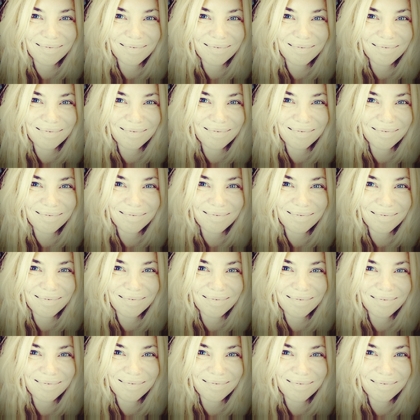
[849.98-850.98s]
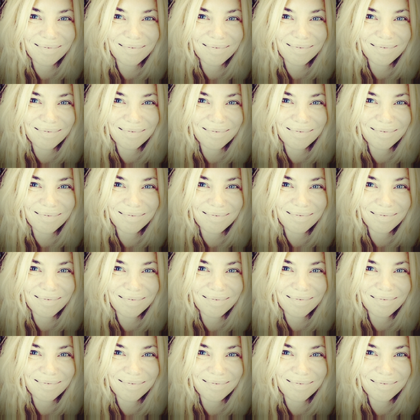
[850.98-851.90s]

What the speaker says: Nothing is said.